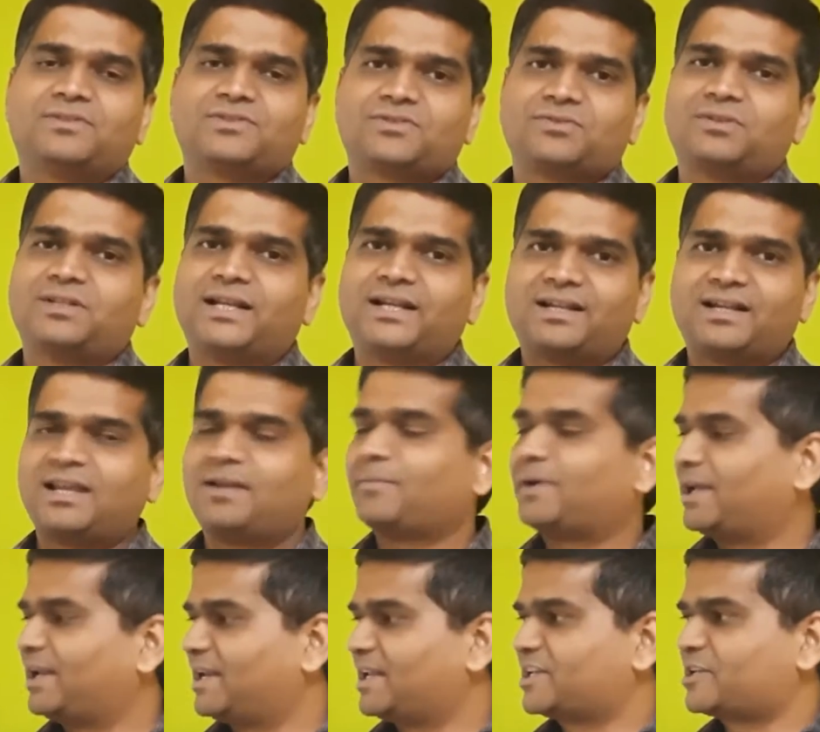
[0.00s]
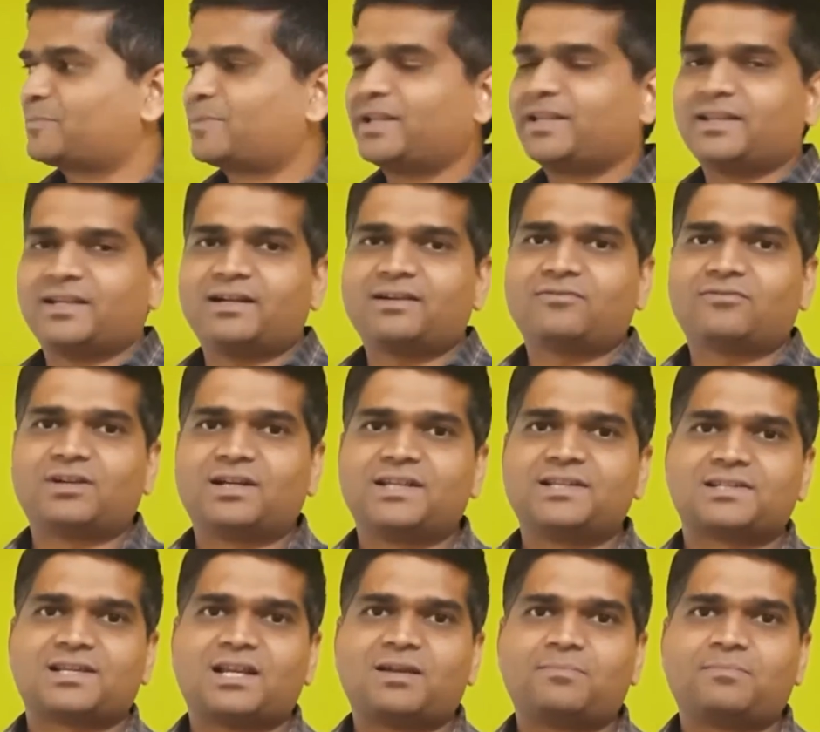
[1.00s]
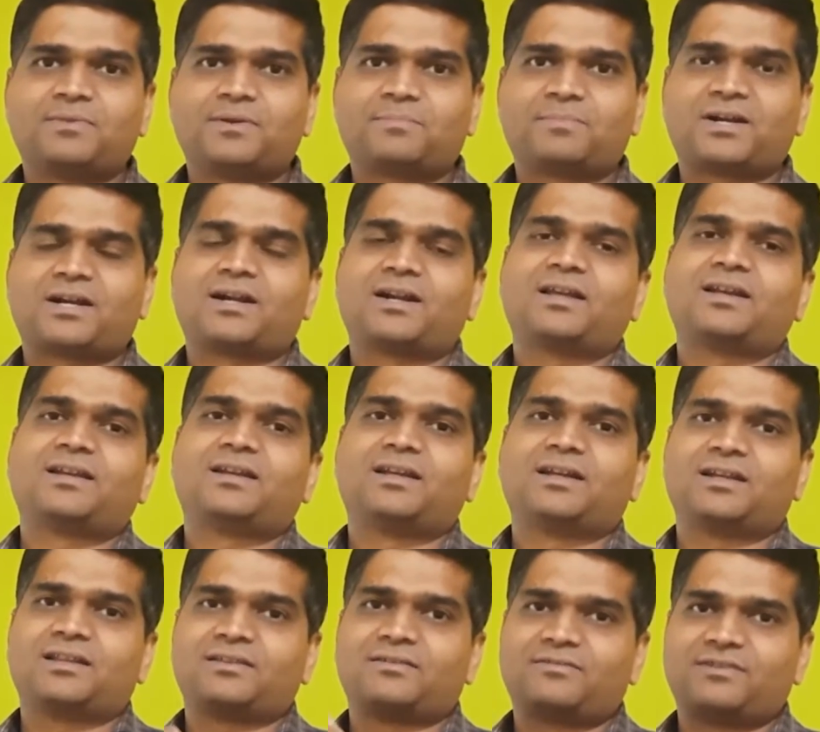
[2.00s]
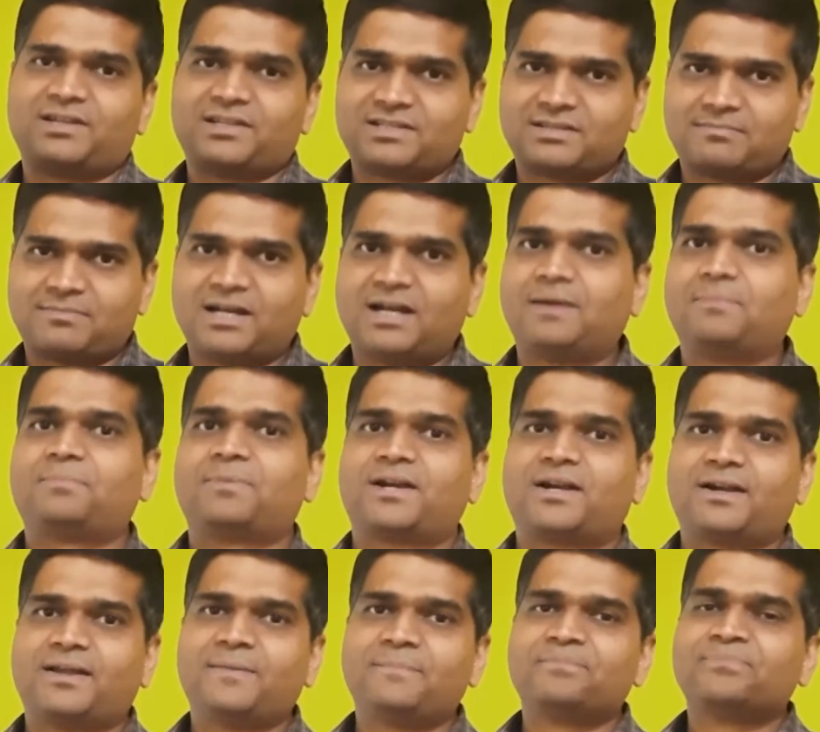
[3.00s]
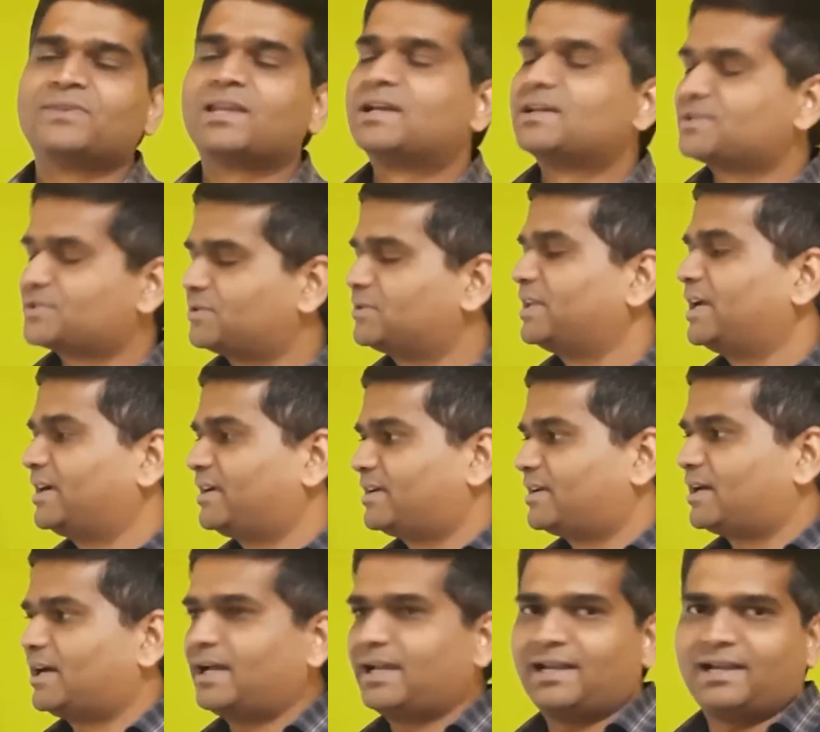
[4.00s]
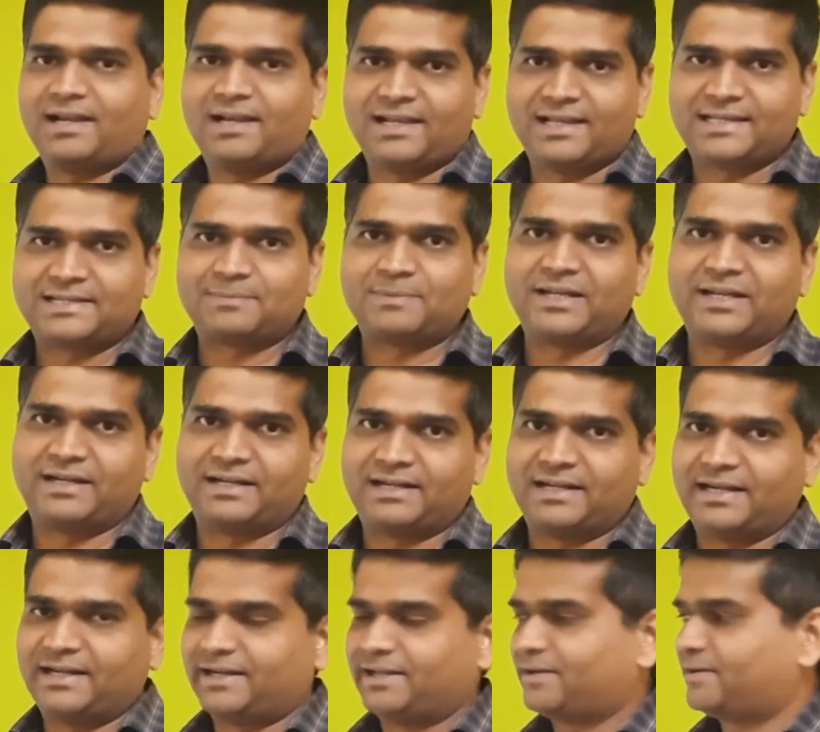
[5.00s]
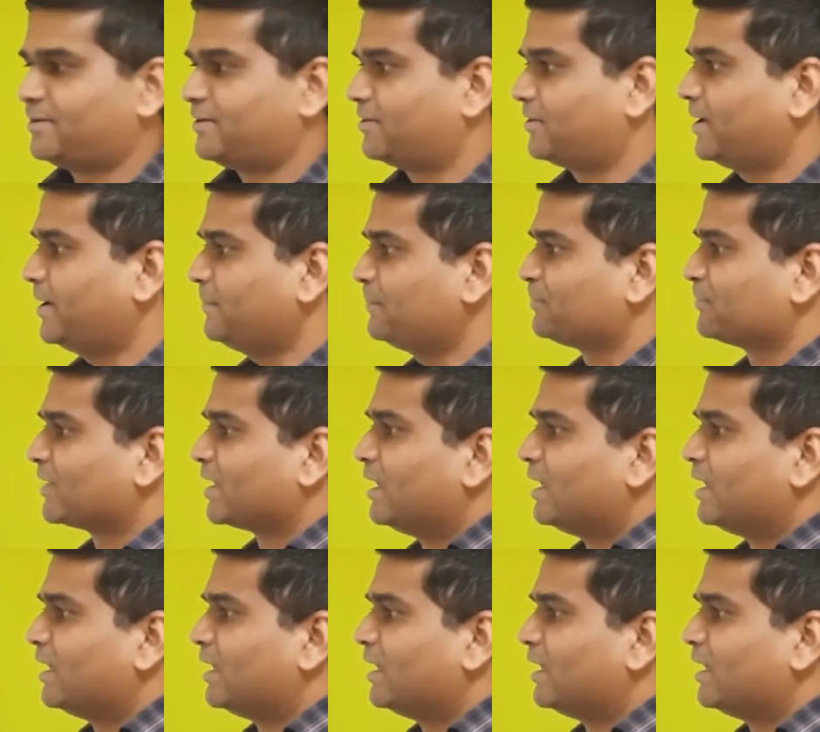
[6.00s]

So that name I'll explain that. One is Alpa Prana and another one is a Mahaprana. So that I'll explain it later. Okay.